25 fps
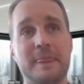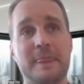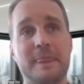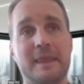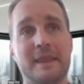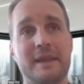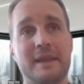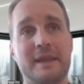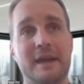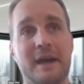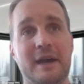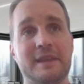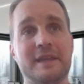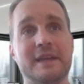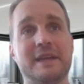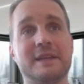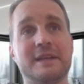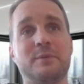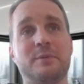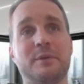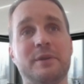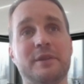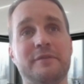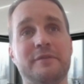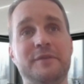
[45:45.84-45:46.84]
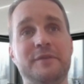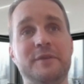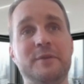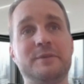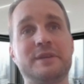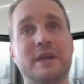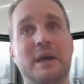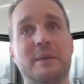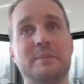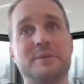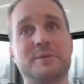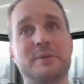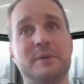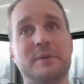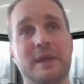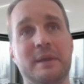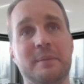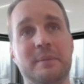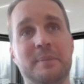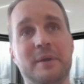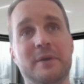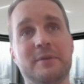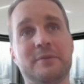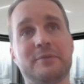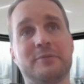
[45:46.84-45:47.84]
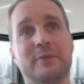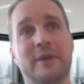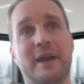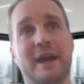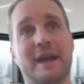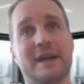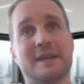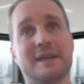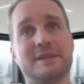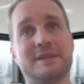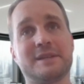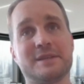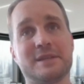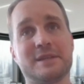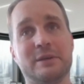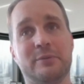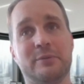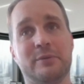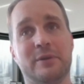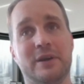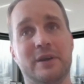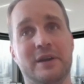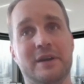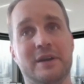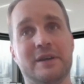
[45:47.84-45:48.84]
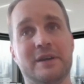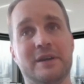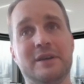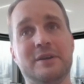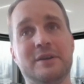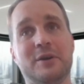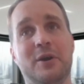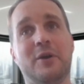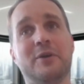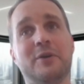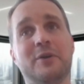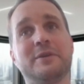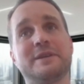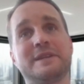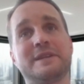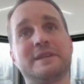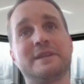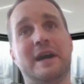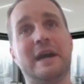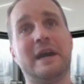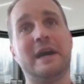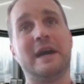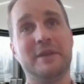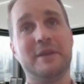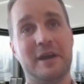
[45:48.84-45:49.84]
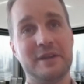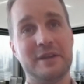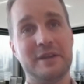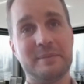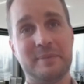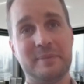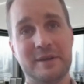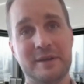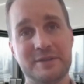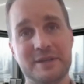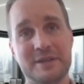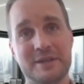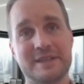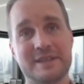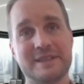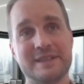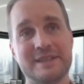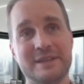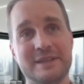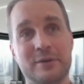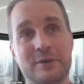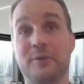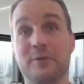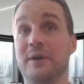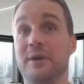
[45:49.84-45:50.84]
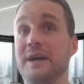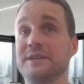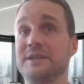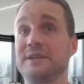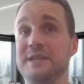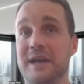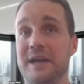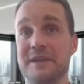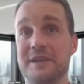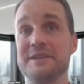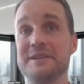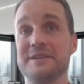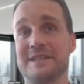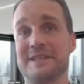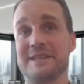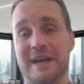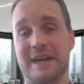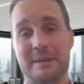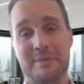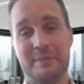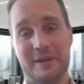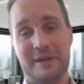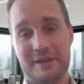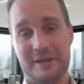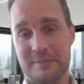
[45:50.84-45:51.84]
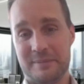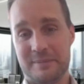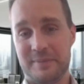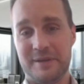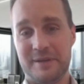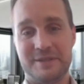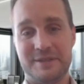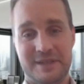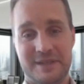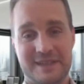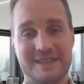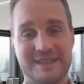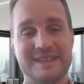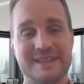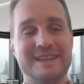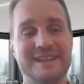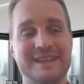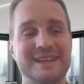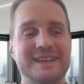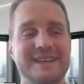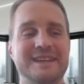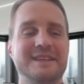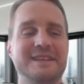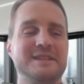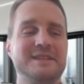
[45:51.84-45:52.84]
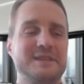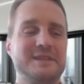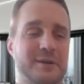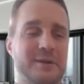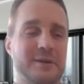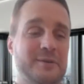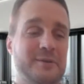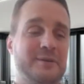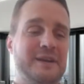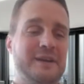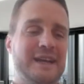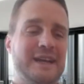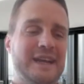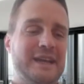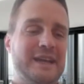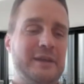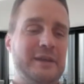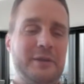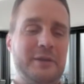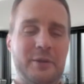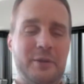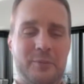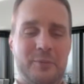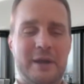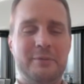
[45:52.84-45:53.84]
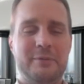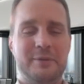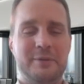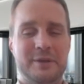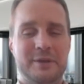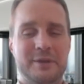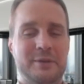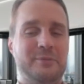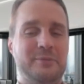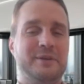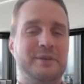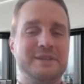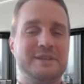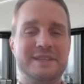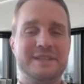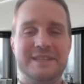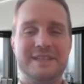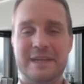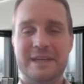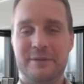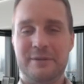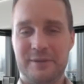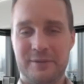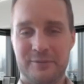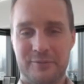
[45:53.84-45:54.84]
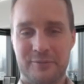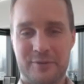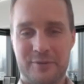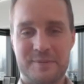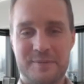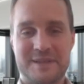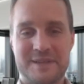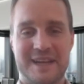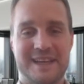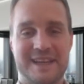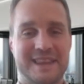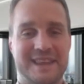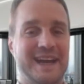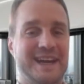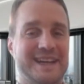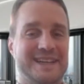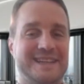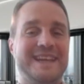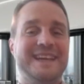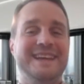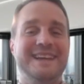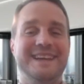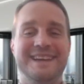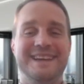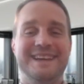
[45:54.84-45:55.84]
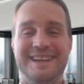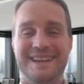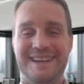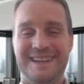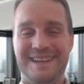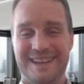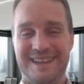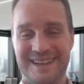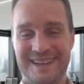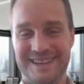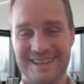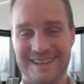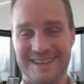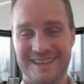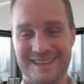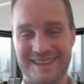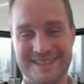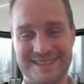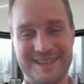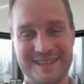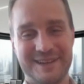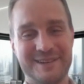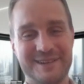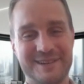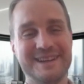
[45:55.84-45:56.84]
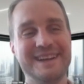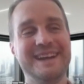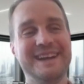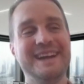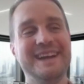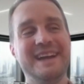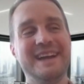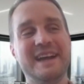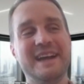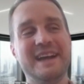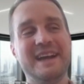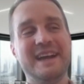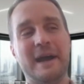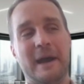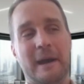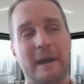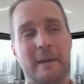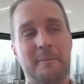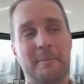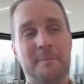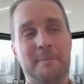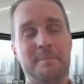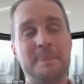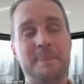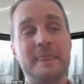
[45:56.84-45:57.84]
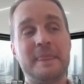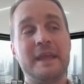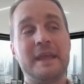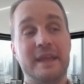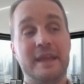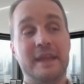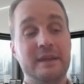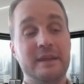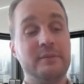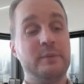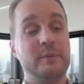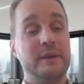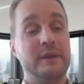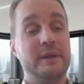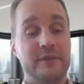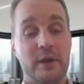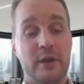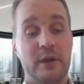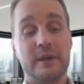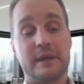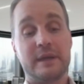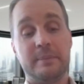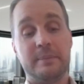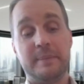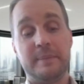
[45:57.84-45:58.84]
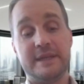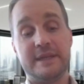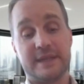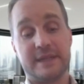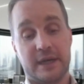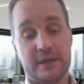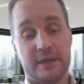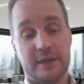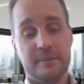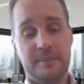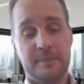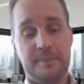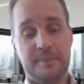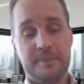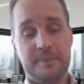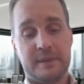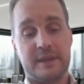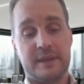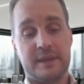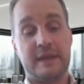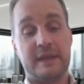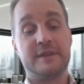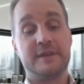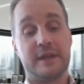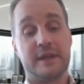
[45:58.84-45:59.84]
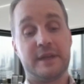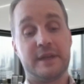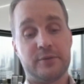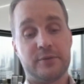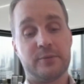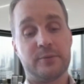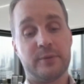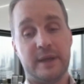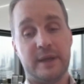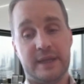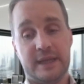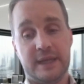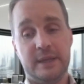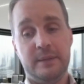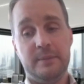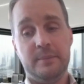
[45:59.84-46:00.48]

I think it's one of the few times where they built reactors that were on time and under budget, or actually under time and under budget. So, why wouldn't you want to deal with groups like that? So we know it can be done. They've done it already.